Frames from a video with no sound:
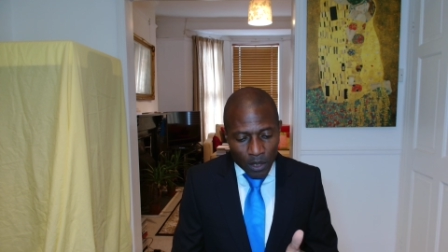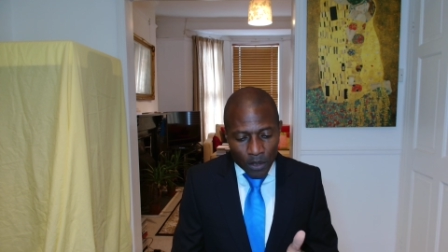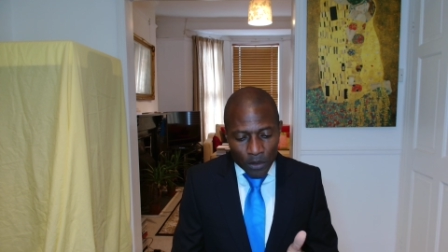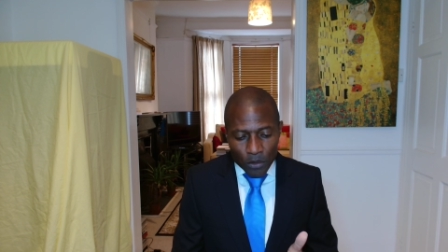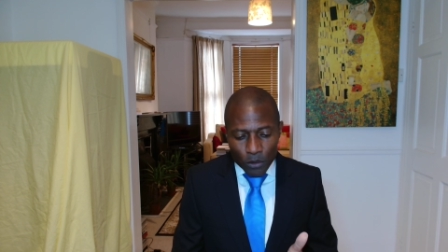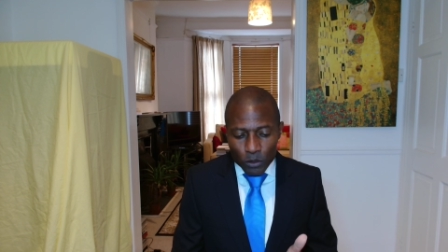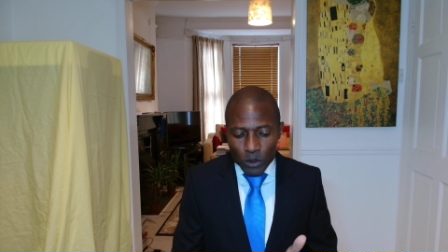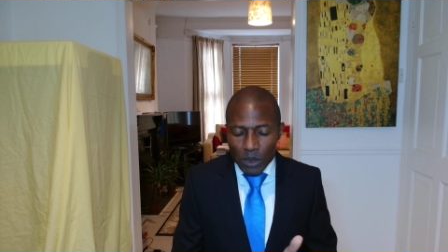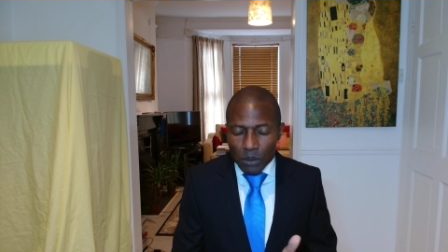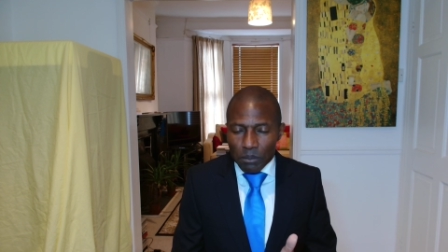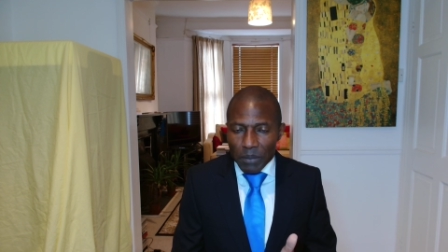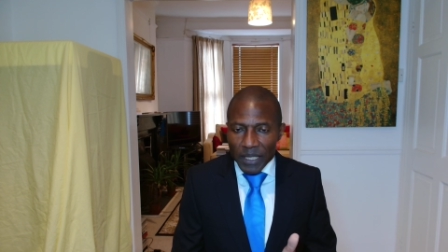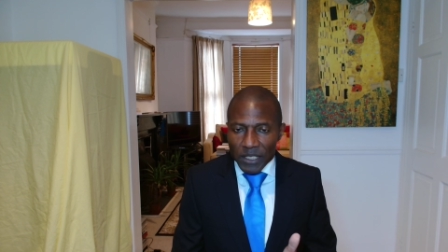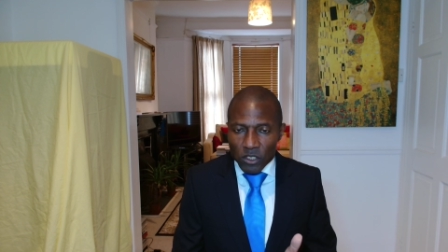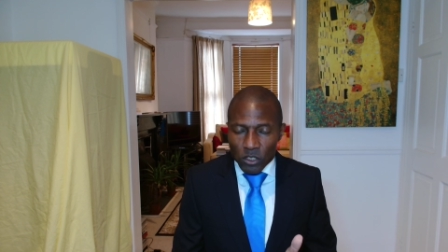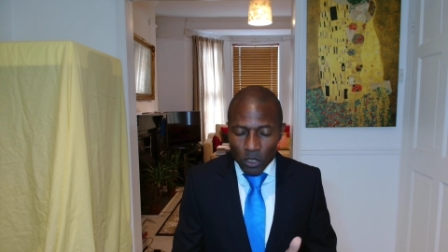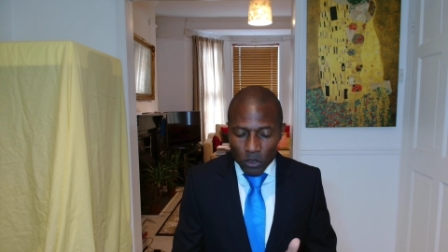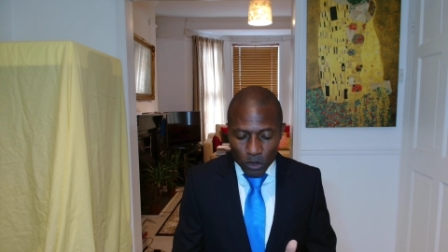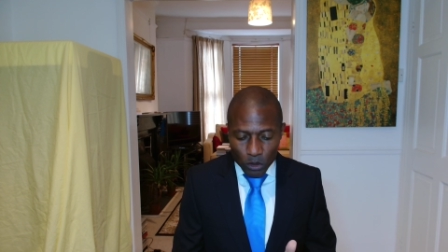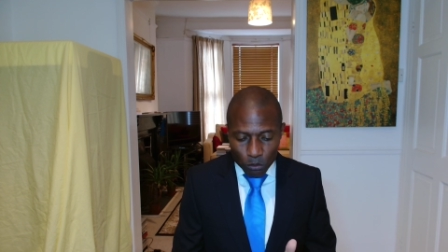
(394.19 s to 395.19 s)
thought it best
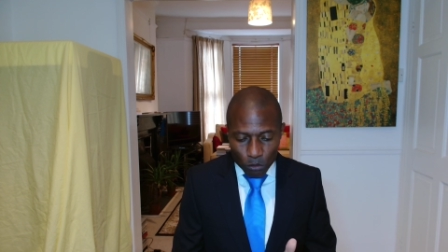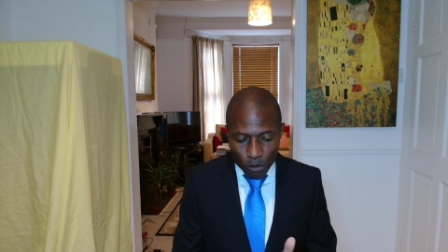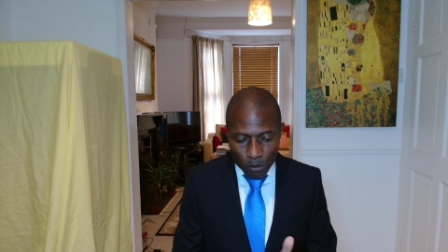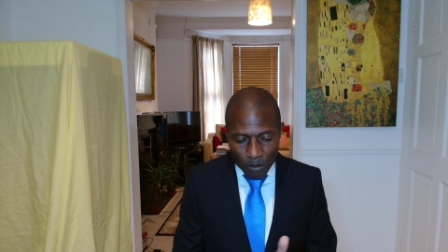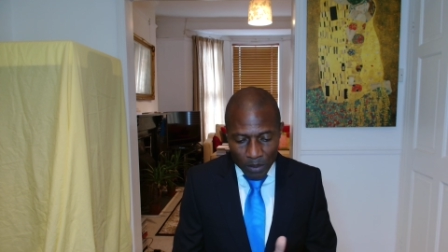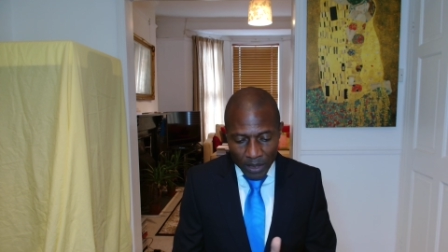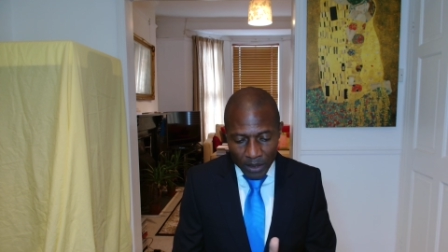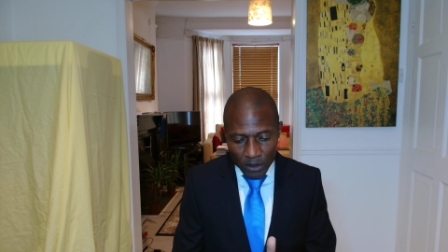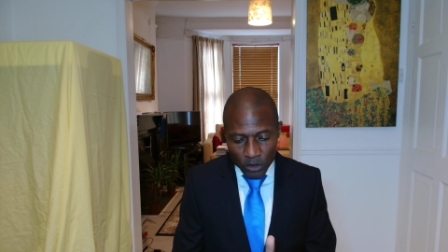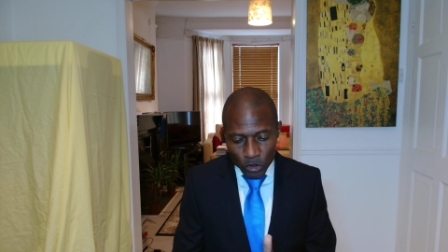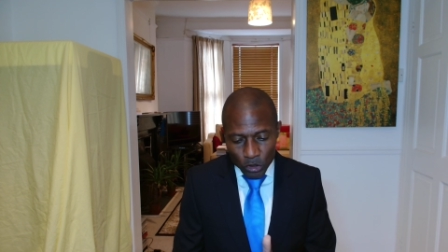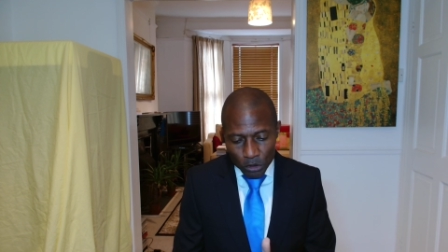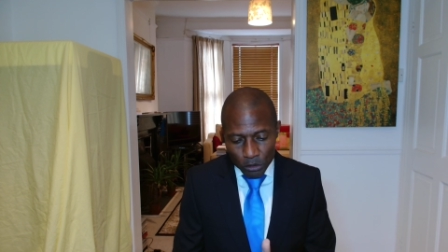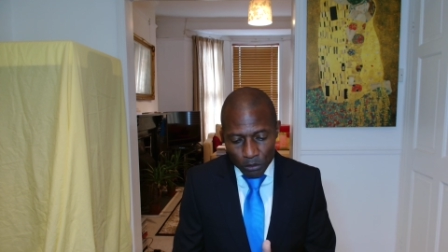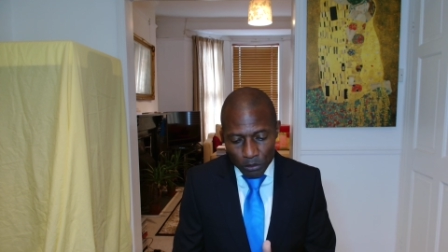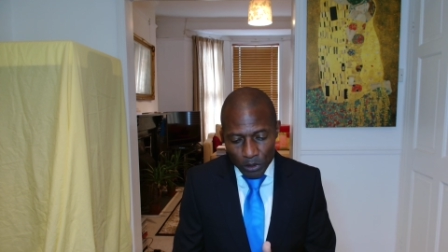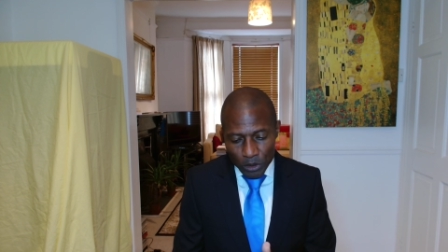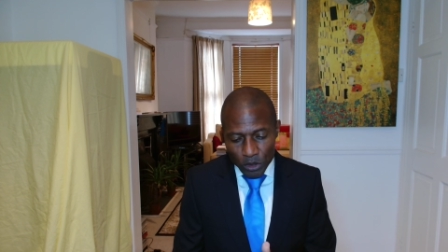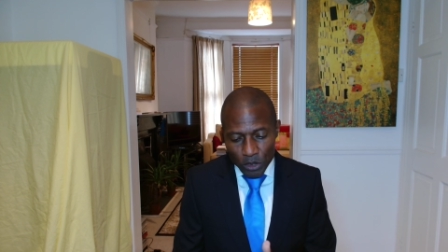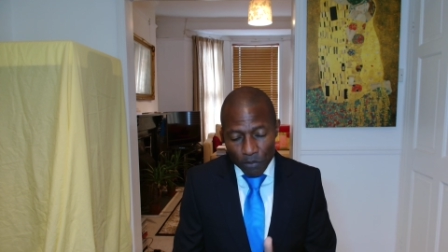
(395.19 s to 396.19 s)
not to remind
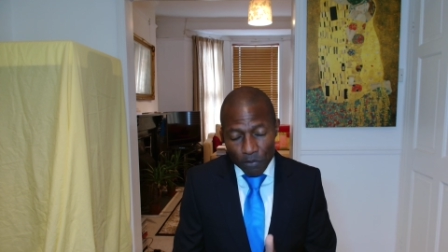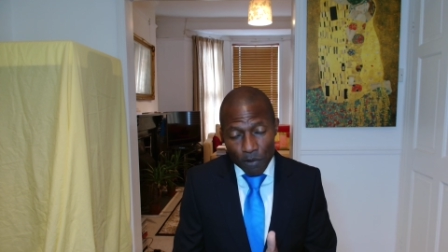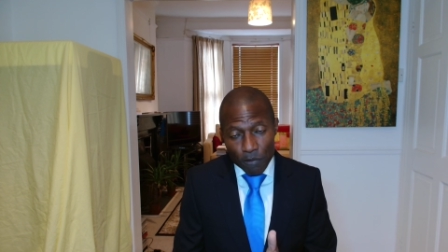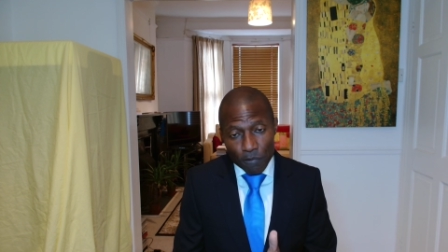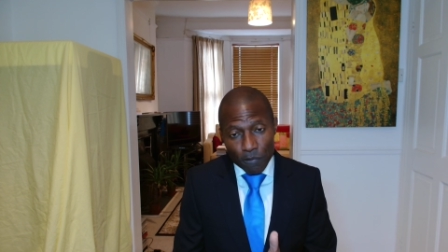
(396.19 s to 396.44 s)
jurors of the